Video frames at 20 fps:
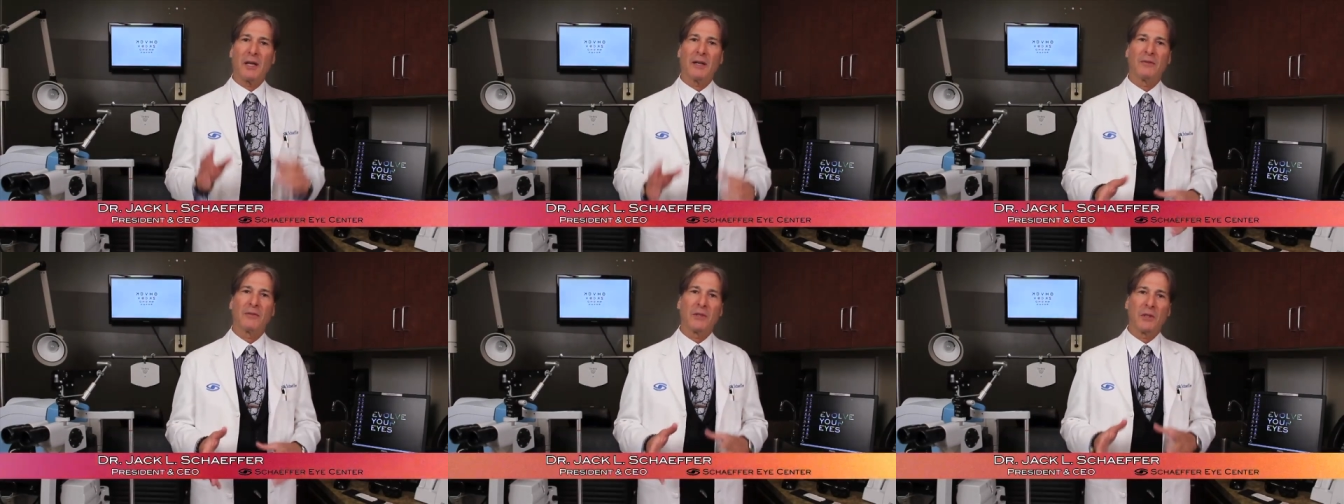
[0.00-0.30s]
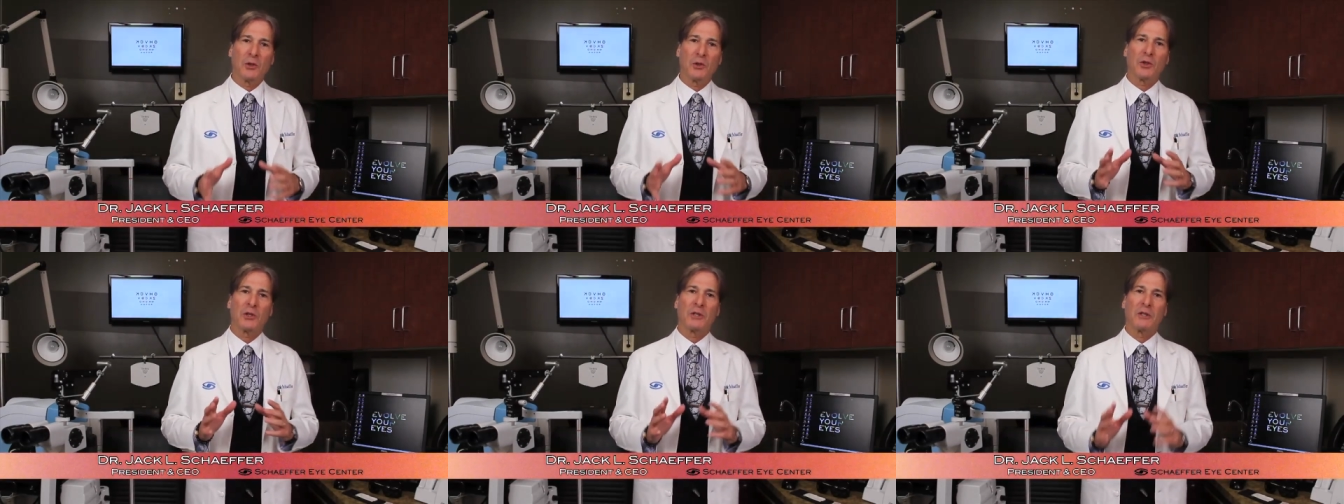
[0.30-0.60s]

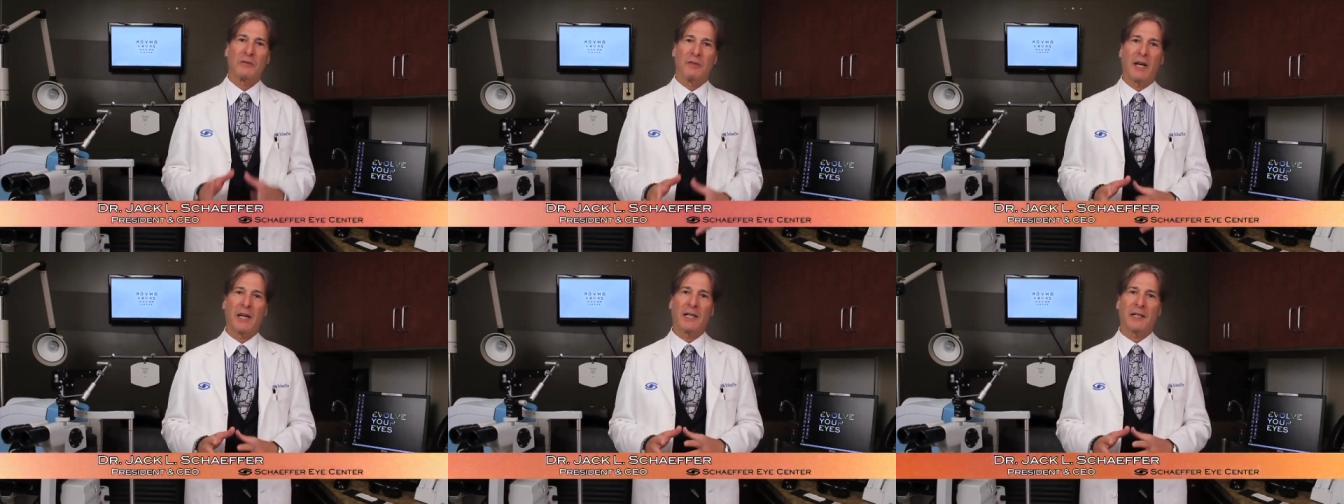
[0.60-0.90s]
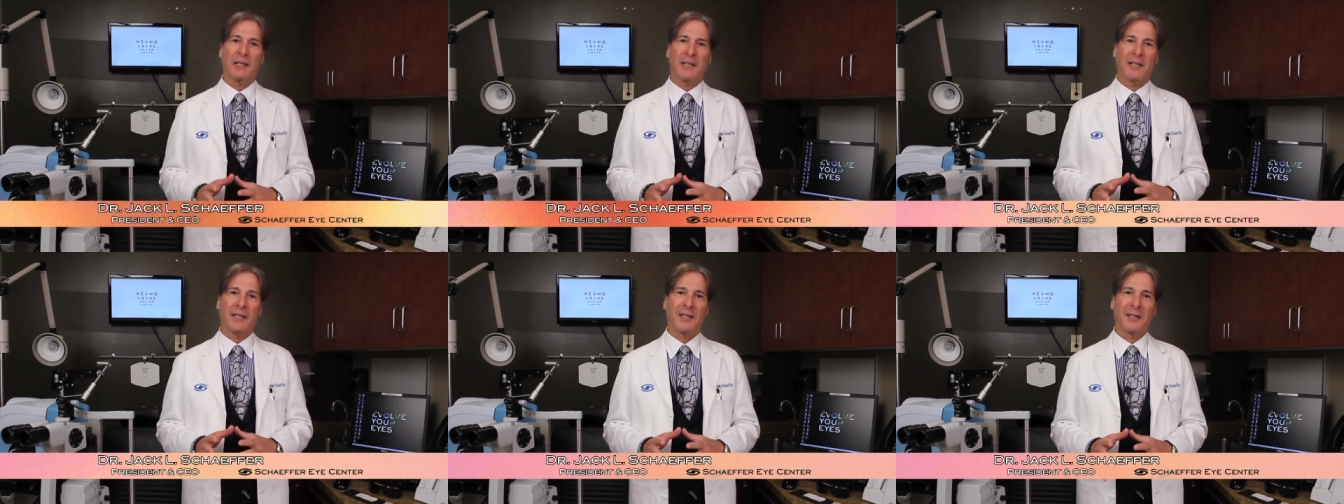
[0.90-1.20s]
evolution of eye
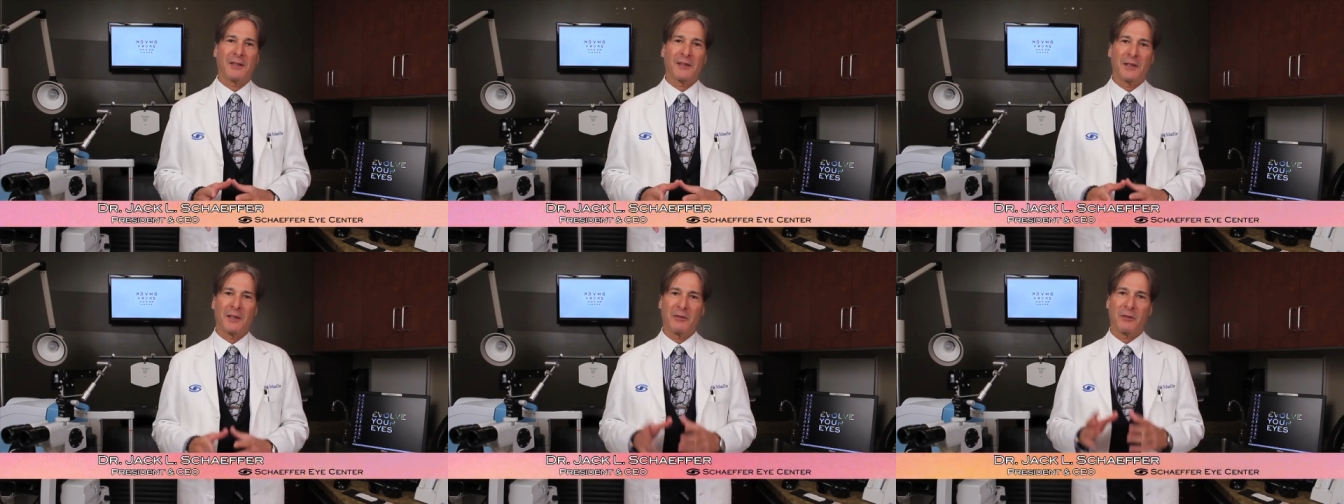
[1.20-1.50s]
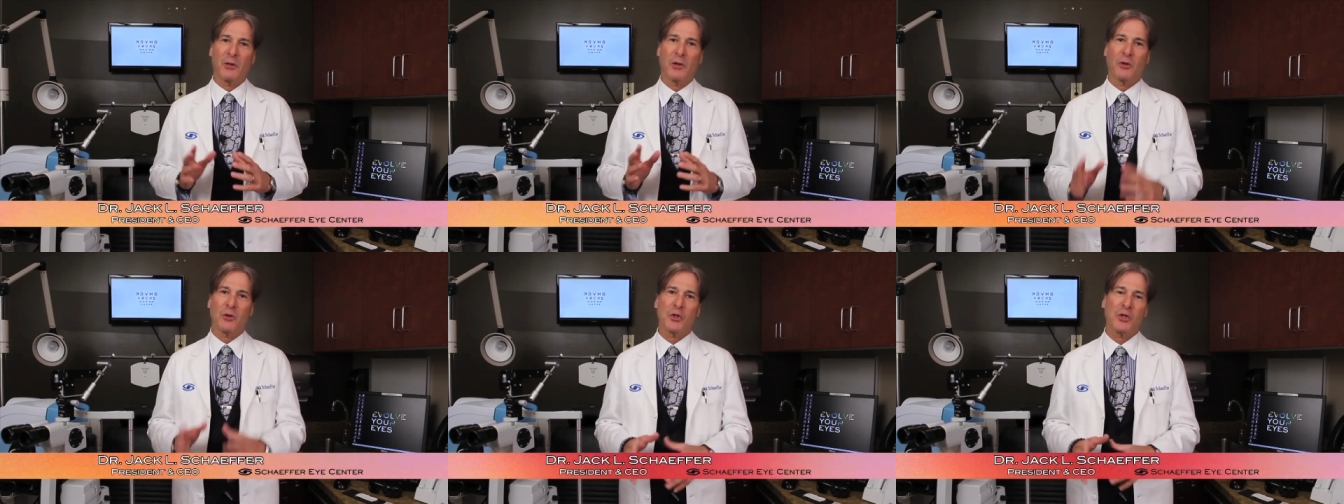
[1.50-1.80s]
care, and
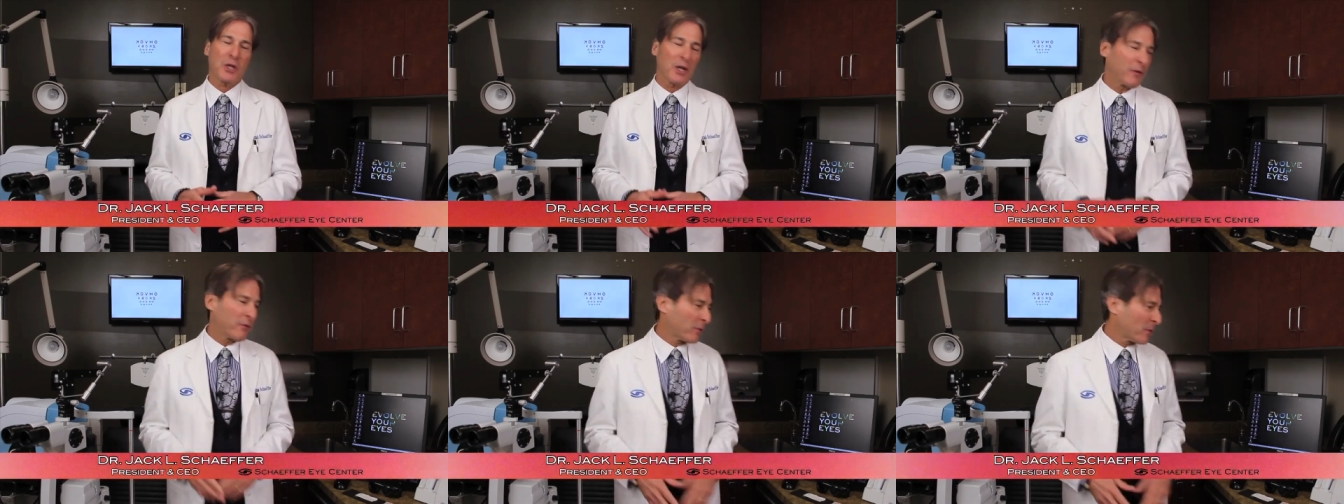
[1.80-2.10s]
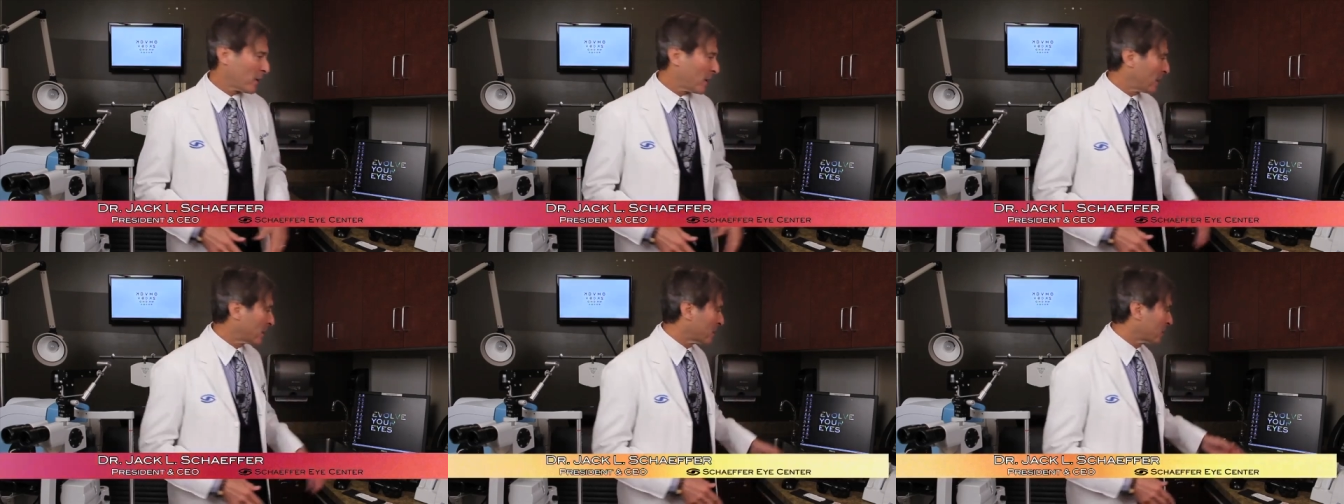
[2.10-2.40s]
of course,
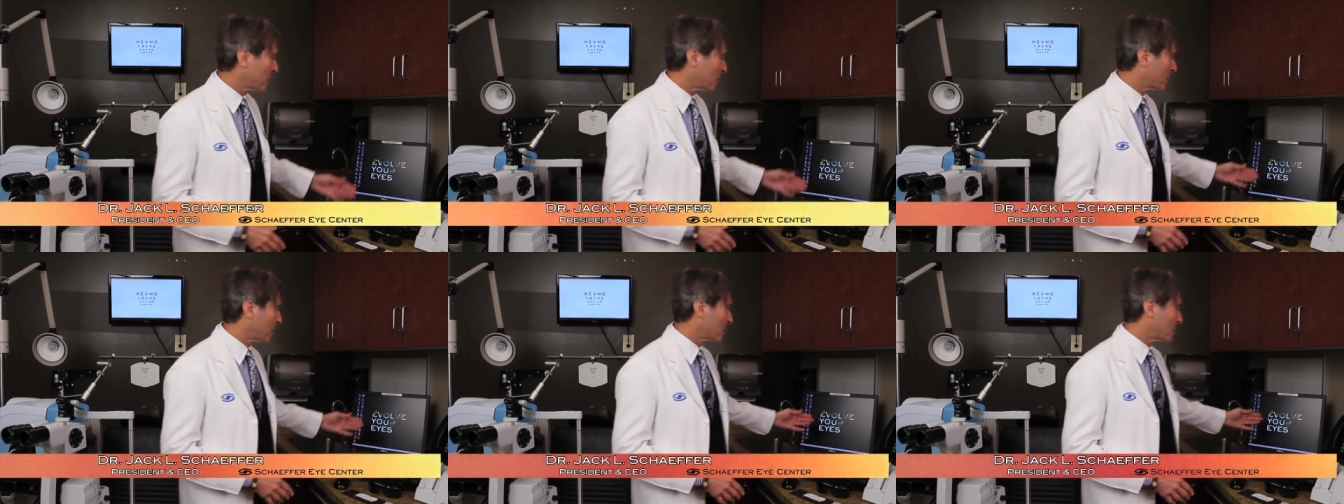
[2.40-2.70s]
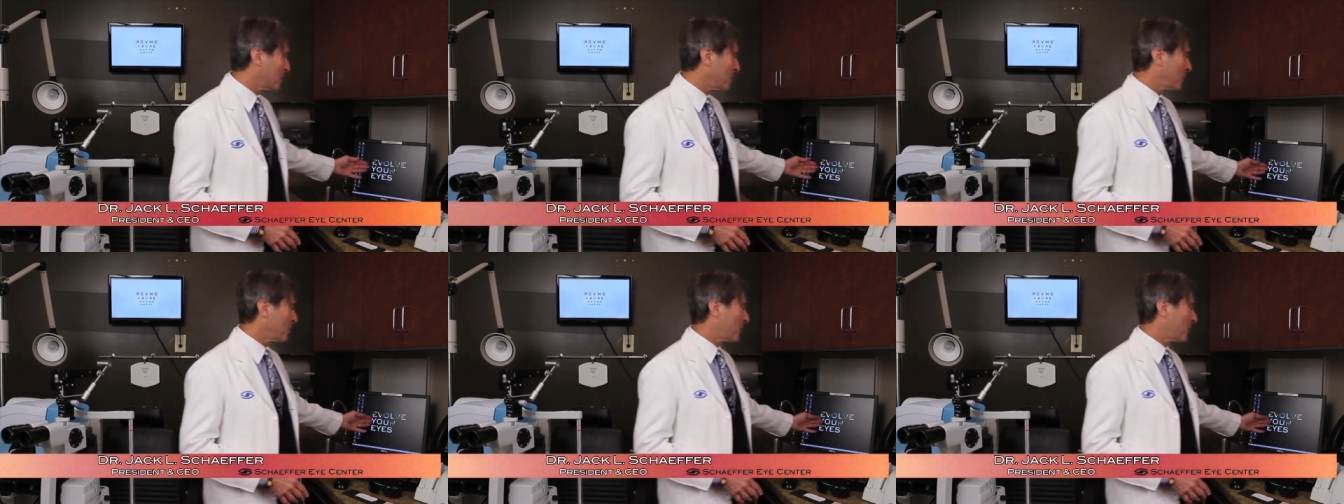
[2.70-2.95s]
Schaeffer Eye Center's new